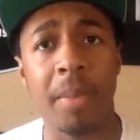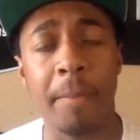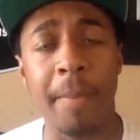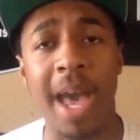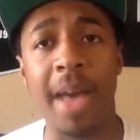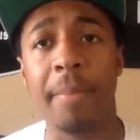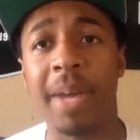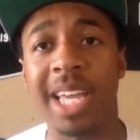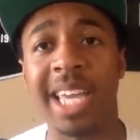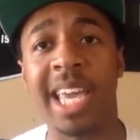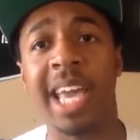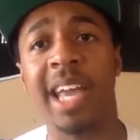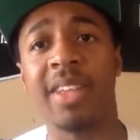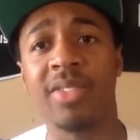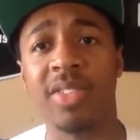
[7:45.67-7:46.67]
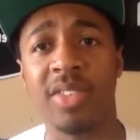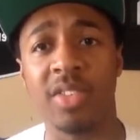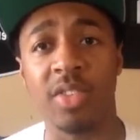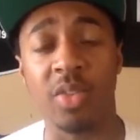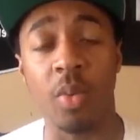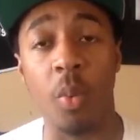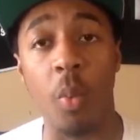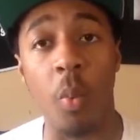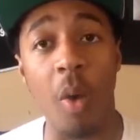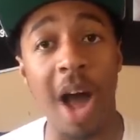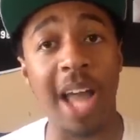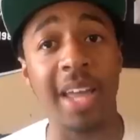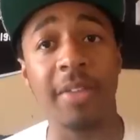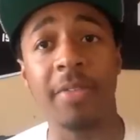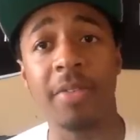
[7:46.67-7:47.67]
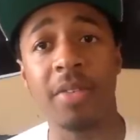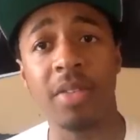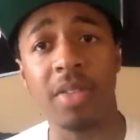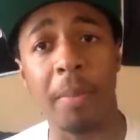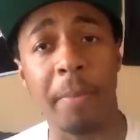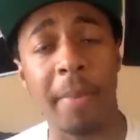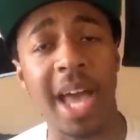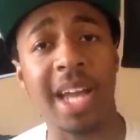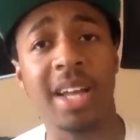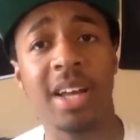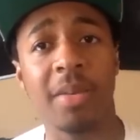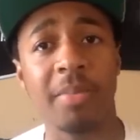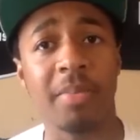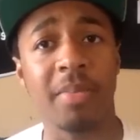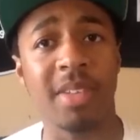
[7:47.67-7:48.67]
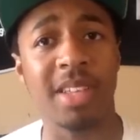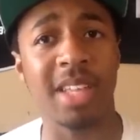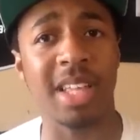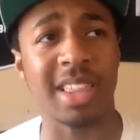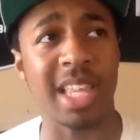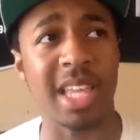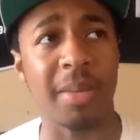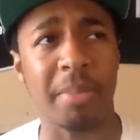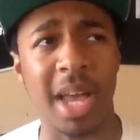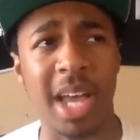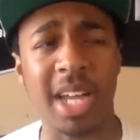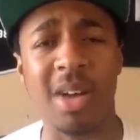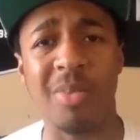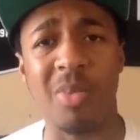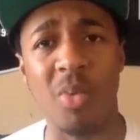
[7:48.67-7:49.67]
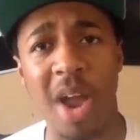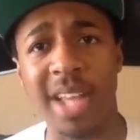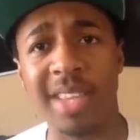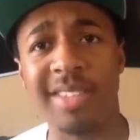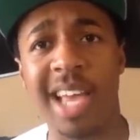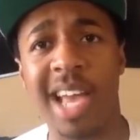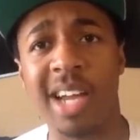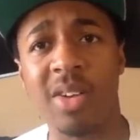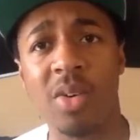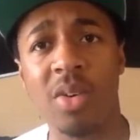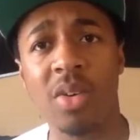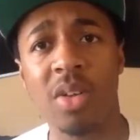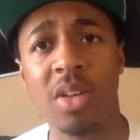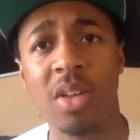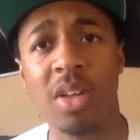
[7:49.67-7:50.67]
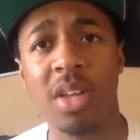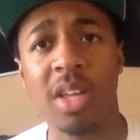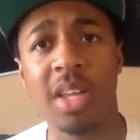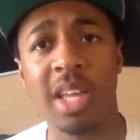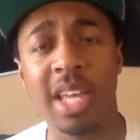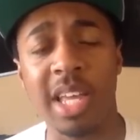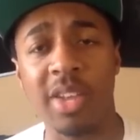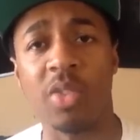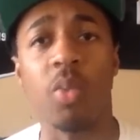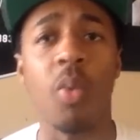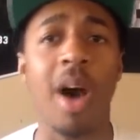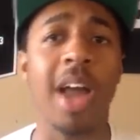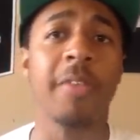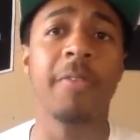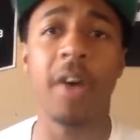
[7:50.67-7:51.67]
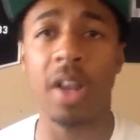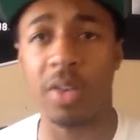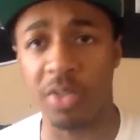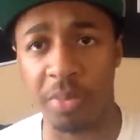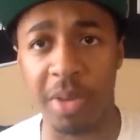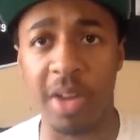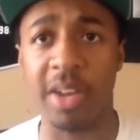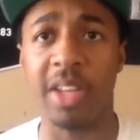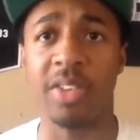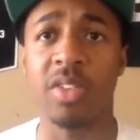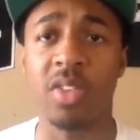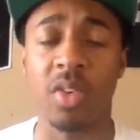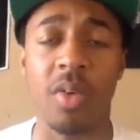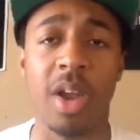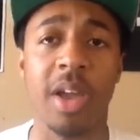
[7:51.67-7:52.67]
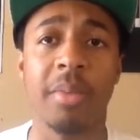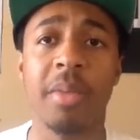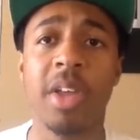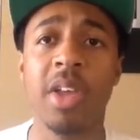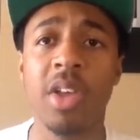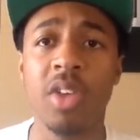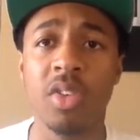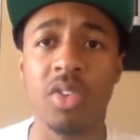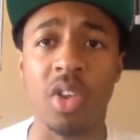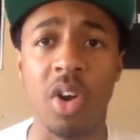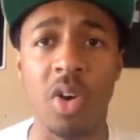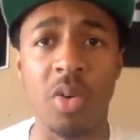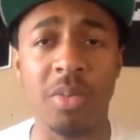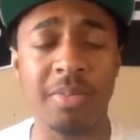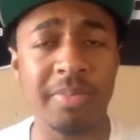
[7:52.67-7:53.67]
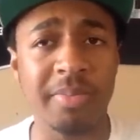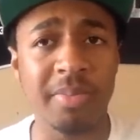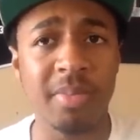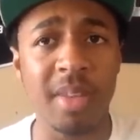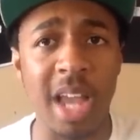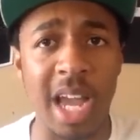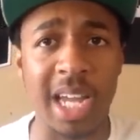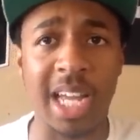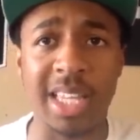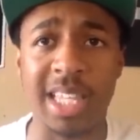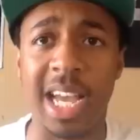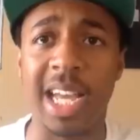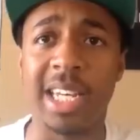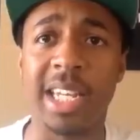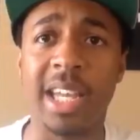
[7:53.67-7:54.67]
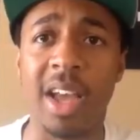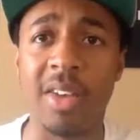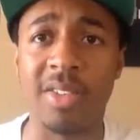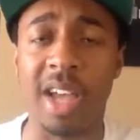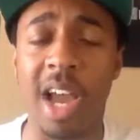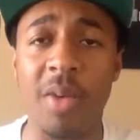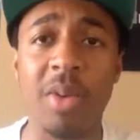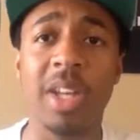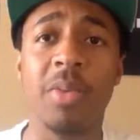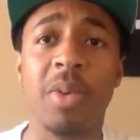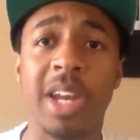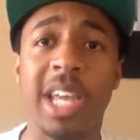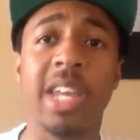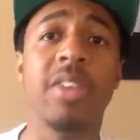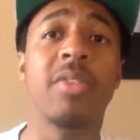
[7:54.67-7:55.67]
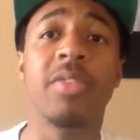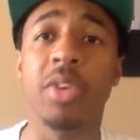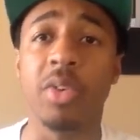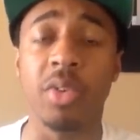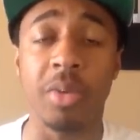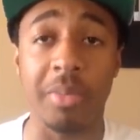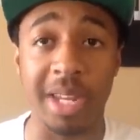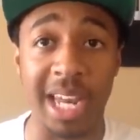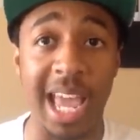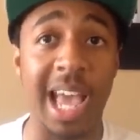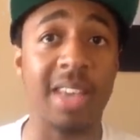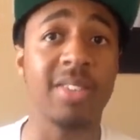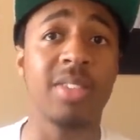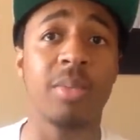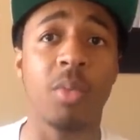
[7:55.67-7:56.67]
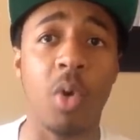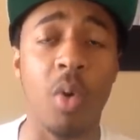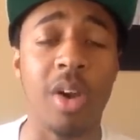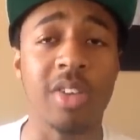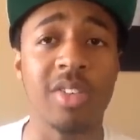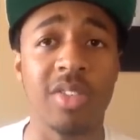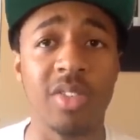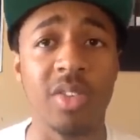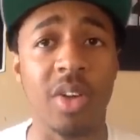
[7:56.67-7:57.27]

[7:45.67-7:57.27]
Matt McCantz's wife, the backup right tackle, his wife follows me on Instagram. So I got the idea. I was like, I really want to interview him and ask them questions.